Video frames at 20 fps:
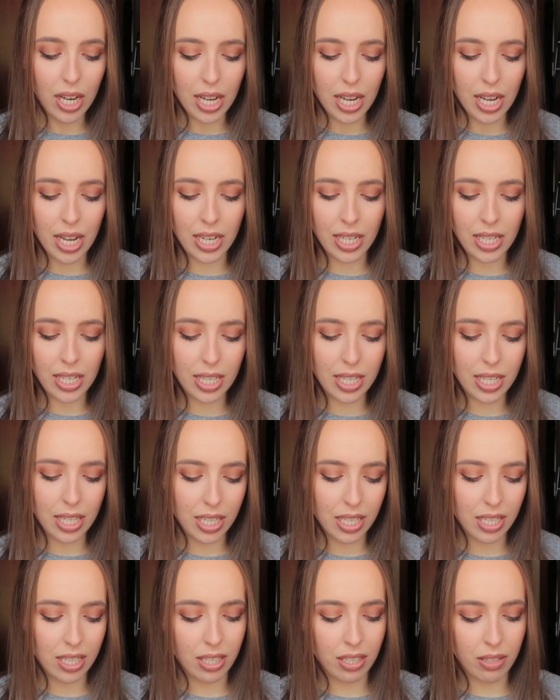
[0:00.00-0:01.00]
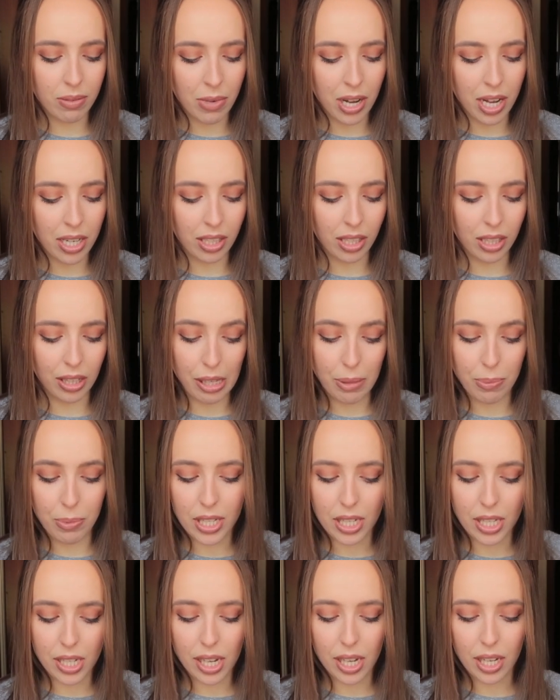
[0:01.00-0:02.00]
and this is the matte
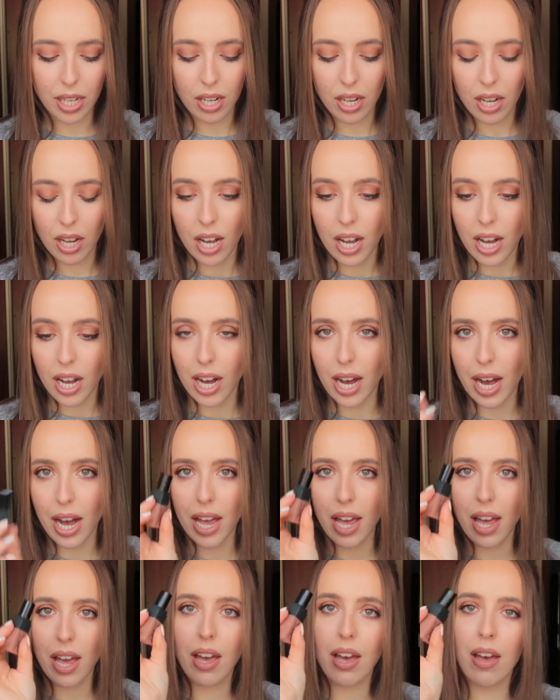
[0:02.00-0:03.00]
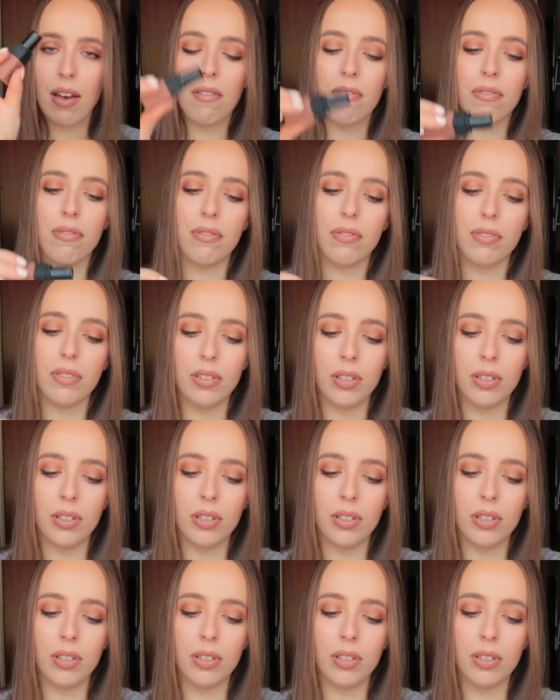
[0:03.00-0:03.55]
lipstick. I have